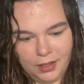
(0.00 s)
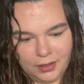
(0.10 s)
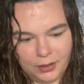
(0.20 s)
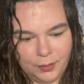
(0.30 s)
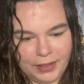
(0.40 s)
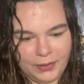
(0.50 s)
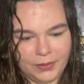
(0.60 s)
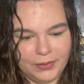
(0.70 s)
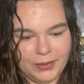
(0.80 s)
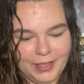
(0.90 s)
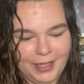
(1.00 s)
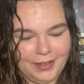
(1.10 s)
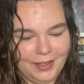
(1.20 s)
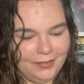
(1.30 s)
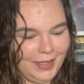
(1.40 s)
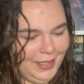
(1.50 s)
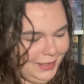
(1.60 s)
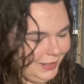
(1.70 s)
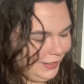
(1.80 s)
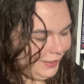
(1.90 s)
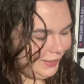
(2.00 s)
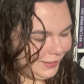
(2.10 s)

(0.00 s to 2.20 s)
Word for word: Oh my god. I love it!